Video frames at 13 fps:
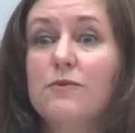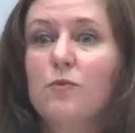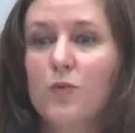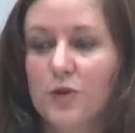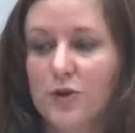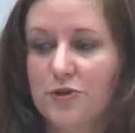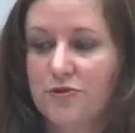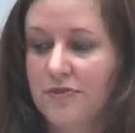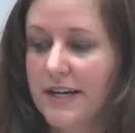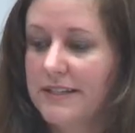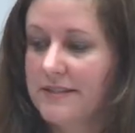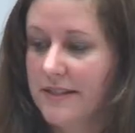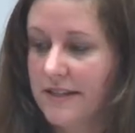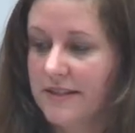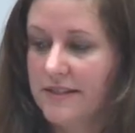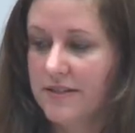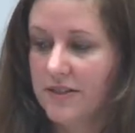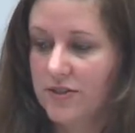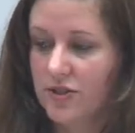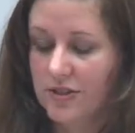workers' rights in
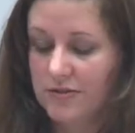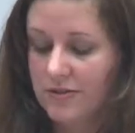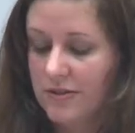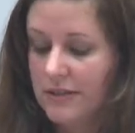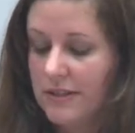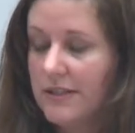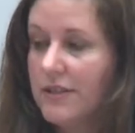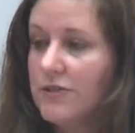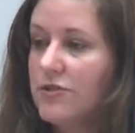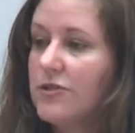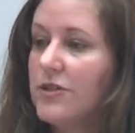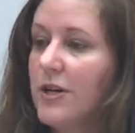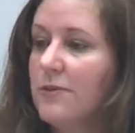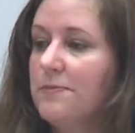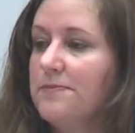these issues. So,